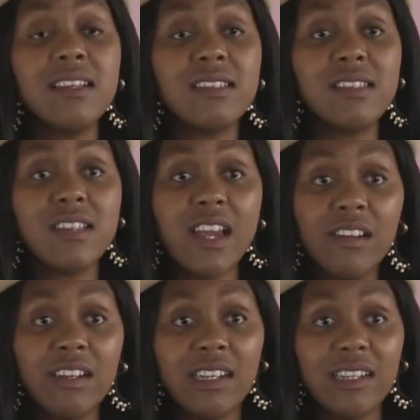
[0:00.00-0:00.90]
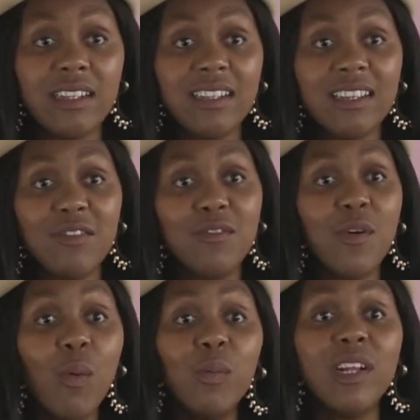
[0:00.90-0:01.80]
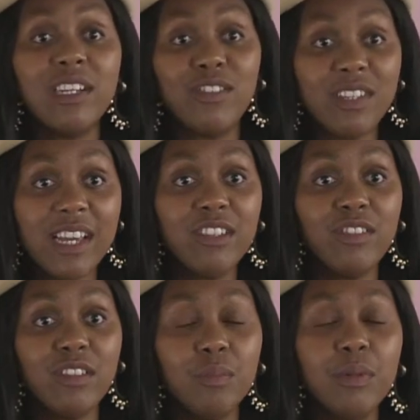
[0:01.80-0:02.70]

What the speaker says: necessarily formal education,